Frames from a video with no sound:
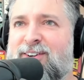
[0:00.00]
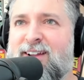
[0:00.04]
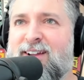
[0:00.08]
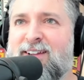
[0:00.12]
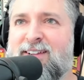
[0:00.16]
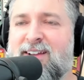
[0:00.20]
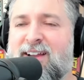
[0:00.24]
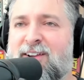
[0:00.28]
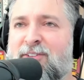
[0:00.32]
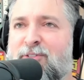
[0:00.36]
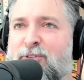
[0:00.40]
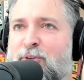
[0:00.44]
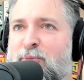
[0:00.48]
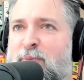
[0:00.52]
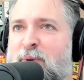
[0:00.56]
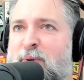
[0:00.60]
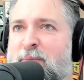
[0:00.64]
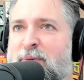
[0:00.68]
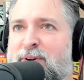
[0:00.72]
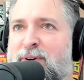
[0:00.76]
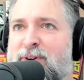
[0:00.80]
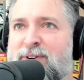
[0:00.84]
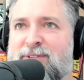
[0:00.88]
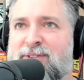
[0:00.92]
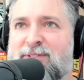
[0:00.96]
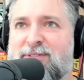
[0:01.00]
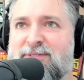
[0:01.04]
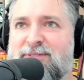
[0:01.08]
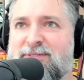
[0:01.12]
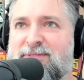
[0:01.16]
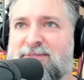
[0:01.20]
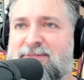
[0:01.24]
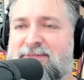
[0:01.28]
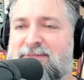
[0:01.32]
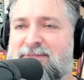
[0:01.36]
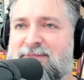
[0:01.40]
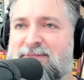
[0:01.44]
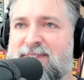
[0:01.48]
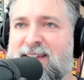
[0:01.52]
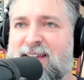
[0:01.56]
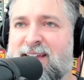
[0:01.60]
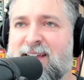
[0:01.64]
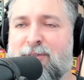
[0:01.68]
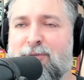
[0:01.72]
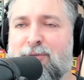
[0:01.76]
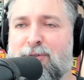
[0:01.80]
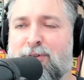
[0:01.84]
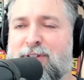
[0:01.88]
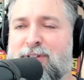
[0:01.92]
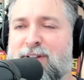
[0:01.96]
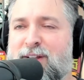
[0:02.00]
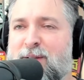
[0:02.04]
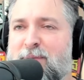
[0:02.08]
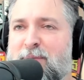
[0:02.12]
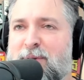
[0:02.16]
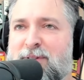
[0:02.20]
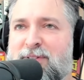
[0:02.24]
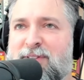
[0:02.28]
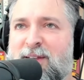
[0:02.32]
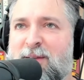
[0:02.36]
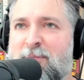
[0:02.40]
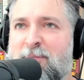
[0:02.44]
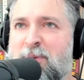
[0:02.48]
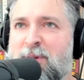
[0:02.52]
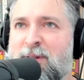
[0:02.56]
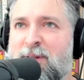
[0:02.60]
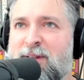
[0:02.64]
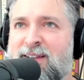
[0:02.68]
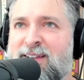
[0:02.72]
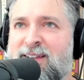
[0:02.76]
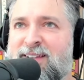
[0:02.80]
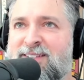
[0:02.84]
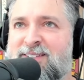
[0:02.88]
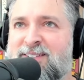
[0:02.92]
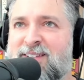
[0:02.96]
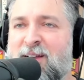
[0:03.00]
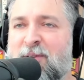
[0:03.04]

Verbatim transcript: I remember everything about that place.